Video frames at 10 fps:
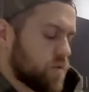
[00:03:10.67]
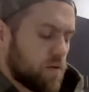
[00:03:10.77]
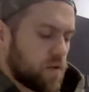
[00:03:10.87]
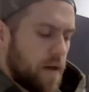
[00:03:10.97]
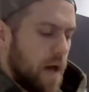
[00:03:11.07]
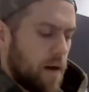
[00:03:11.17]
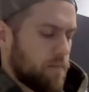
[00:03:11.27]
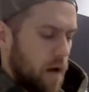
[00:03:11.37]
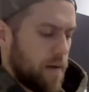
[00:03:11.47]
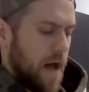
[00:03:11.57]
which
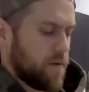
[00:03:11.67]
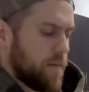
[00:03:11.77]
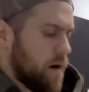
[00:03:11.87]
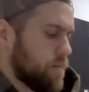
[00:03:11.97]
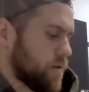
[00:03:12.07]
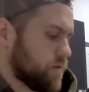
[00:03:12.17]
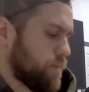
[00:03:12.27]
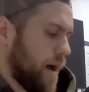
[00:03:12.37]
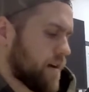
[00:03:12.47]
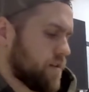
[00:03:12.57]
I'm happy about, because
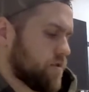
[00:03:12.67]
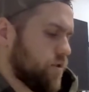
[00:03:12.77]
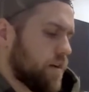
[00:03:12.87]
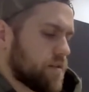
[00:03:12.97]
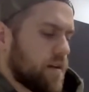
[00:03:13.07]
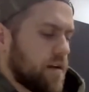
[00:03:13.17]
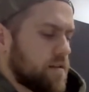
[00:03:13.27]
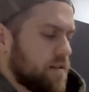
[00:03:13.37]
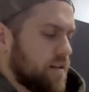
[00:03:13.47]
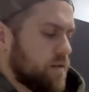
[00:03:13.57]
back in
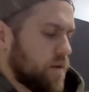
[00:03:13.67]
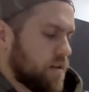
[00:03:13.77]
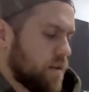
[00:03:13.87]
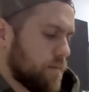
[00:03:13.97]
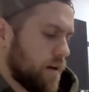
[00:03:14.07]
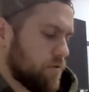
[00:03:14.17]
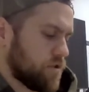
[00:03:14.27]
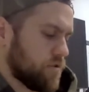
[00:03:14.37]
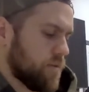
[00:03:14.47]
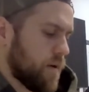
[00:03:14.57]
2019 when I did my
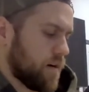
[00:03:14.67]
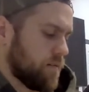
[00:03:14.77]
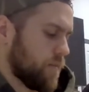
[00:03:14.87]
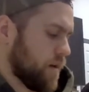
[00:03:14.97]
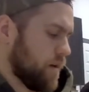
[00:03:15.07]
original in-body,